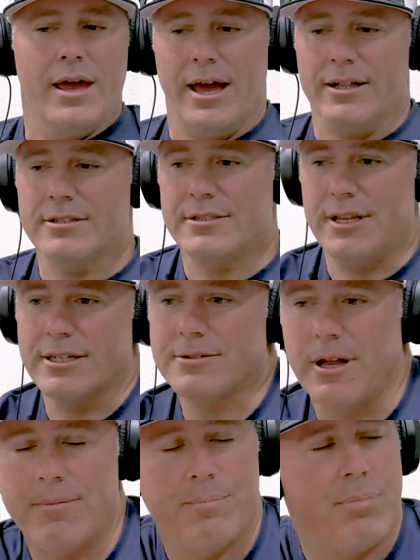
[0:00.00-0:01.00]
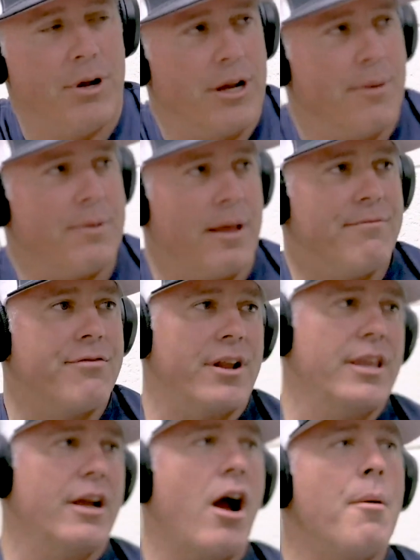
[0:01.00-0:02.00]
Yeah, it's nice kind of putting up that
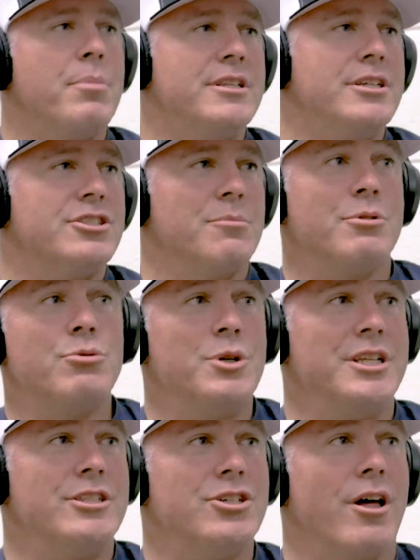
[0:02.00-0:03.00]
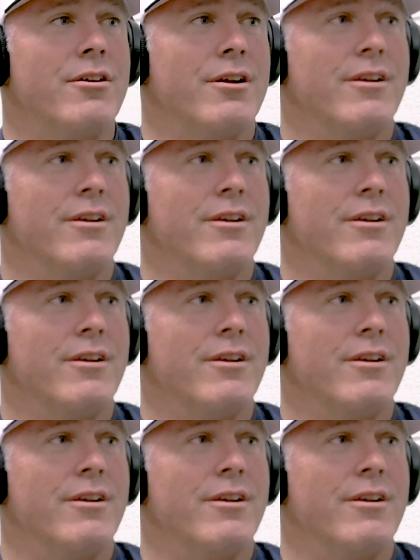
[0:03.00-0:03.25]
friendly competition between each other.